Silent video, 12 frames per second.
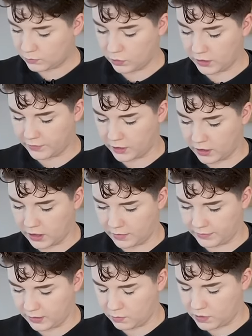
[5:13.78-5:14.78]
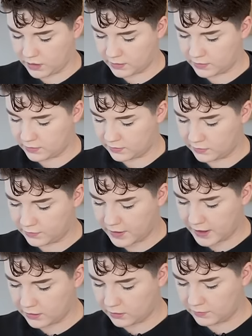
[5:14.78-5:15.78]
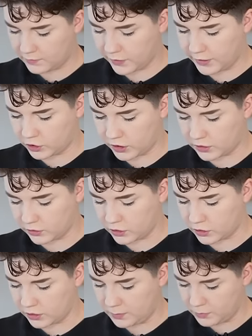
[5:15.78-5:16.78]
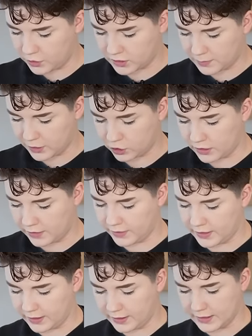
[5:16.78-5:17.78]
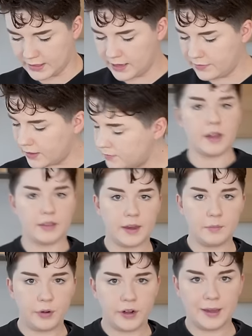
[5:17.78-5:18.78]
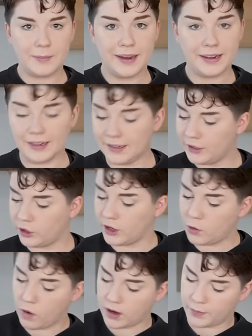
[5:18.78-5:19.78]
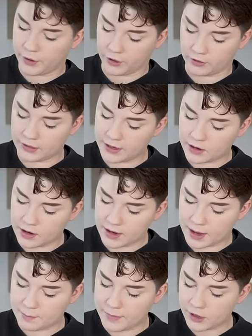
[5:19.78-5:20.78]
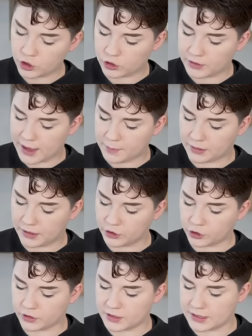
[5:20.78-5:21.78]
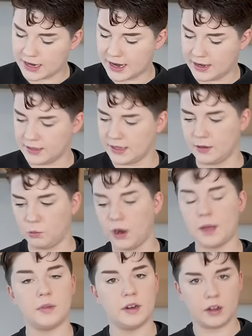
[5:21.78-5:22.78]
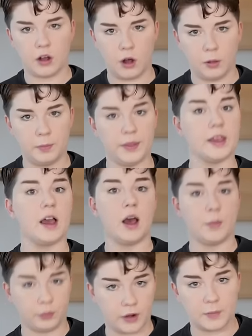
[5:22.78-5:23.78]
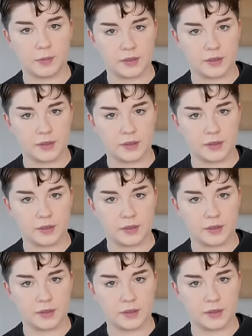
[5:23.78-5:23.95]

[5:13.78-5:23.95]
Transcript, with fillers: We'll give our coffee one final, very gentle stir just to make sure everything is even. And then pretty immediately, you're gonna wanna put your lid on and make sure that plunger stays in what I'm gonna call the upright